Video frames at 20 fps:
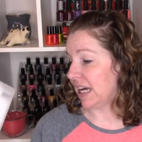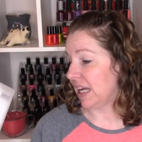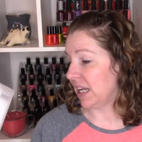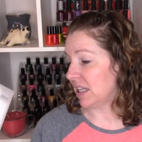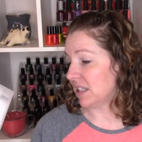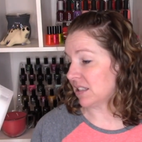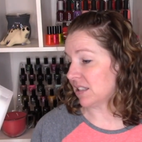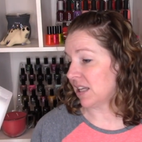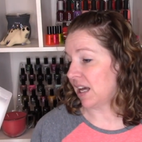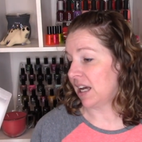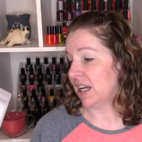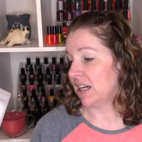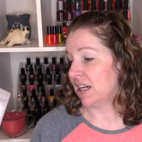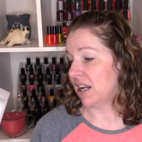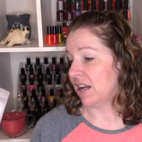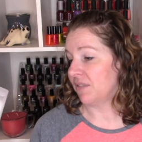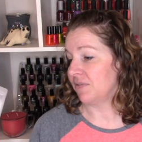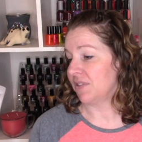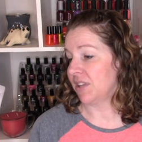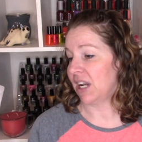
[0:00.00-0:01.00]
and it's light
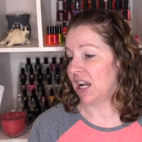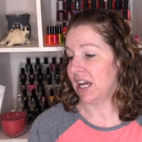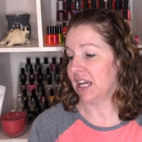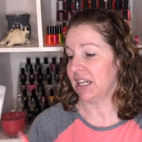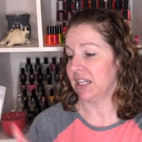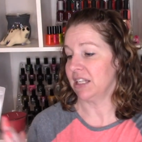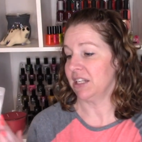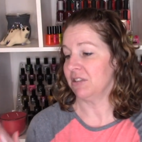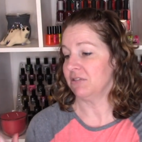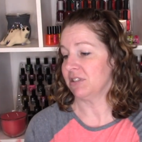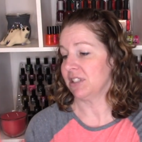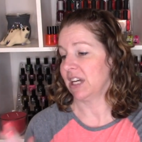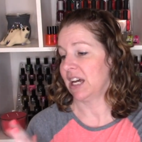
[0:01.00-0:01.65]
enough that I can use